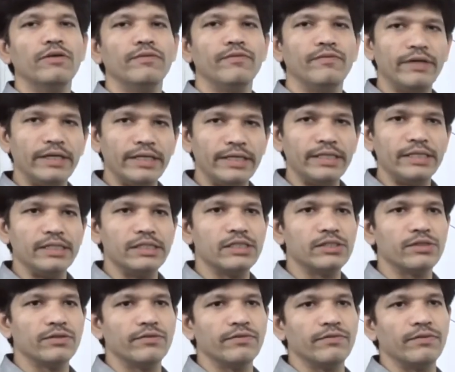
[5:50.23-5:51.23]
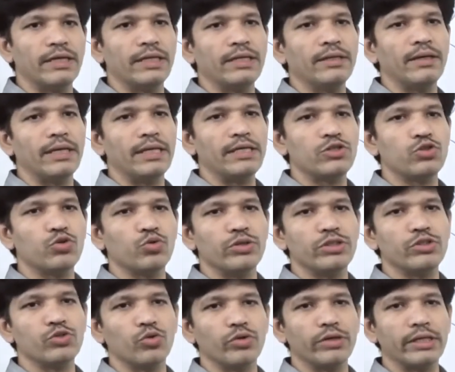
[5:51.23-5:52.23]
varies when S2
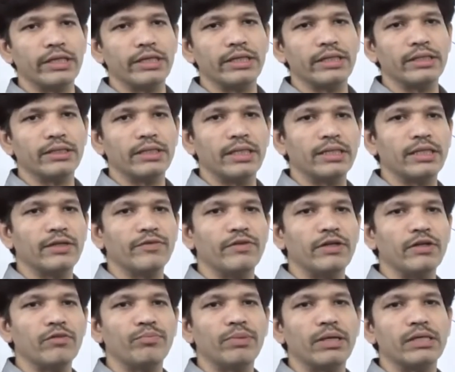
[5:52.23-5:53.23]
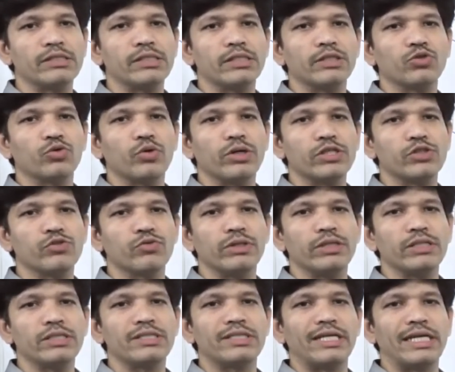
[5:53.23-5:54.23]
is rotated, then the wave passing through S1
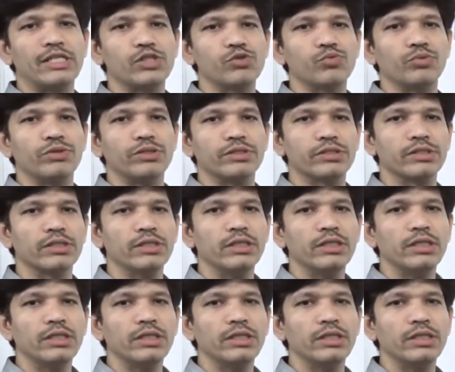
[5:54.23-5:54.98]
is transverse.